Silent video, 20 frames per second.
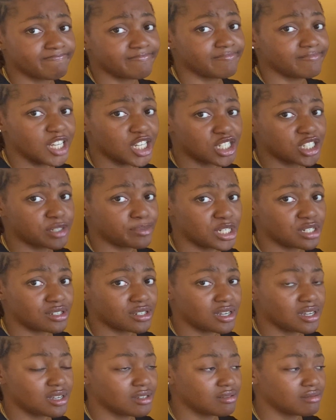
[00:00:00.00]

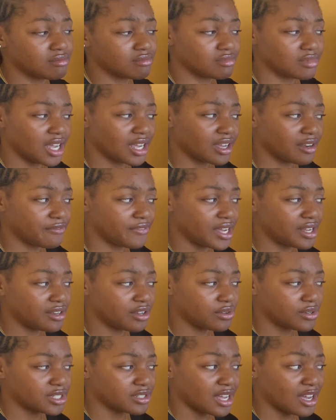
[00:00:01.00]
expression. I can
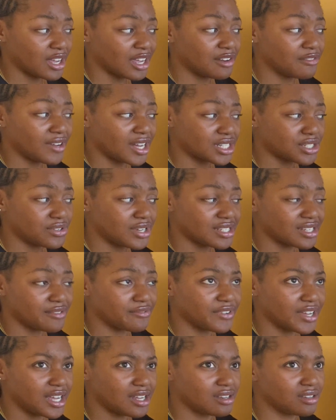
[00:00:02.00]
factorize and
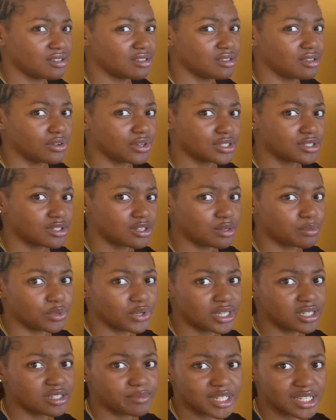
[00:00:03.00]
find the critical
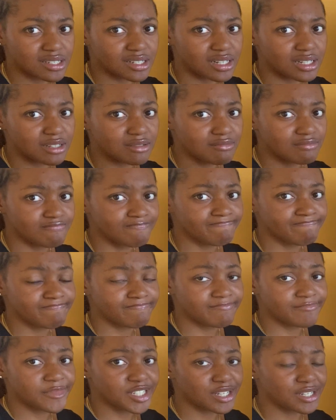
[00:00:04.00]
points basically.
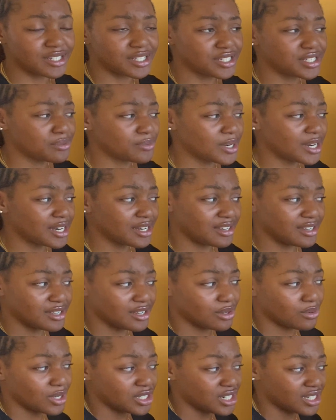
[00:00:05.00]
So this is where the
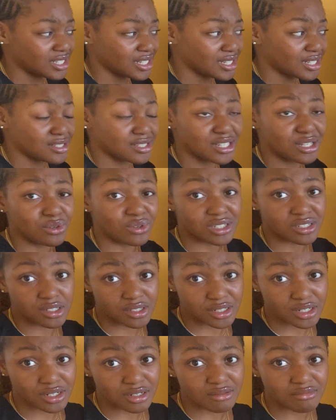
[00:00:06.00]
quadratic is equal to
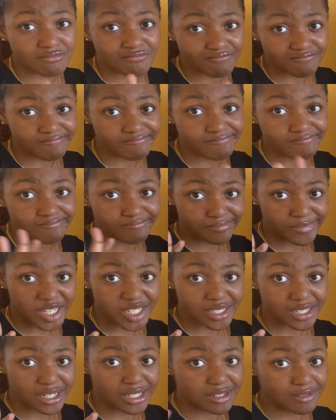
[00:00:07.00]
0,
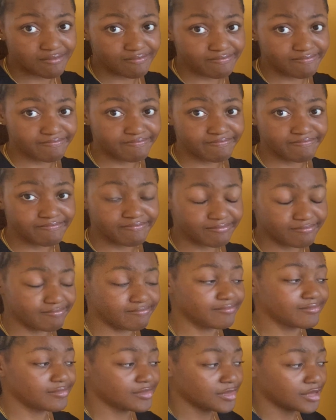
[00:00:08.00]
basically.
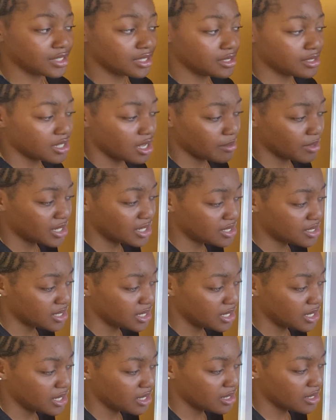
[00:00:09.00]
So I'm
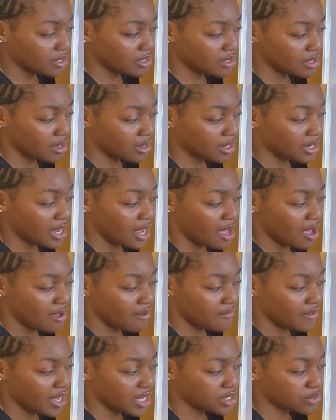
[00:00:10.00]
gonna have
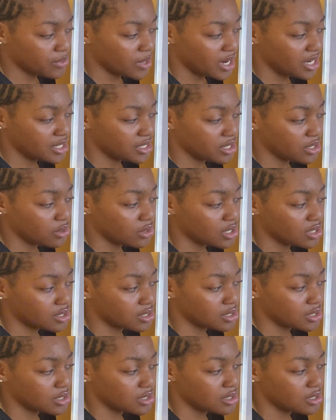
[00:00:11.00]
x squared is equal
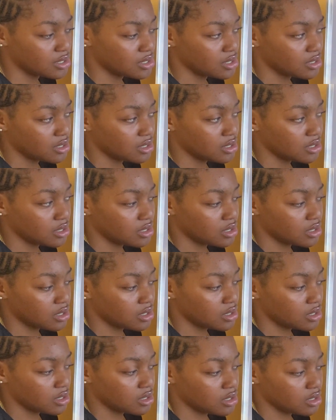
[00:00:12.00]
to
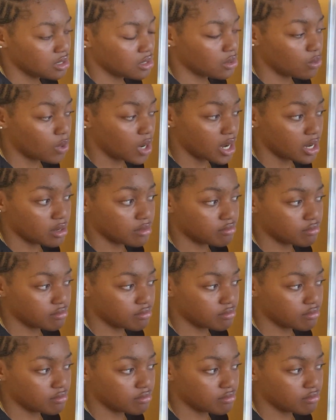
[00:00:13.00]
1.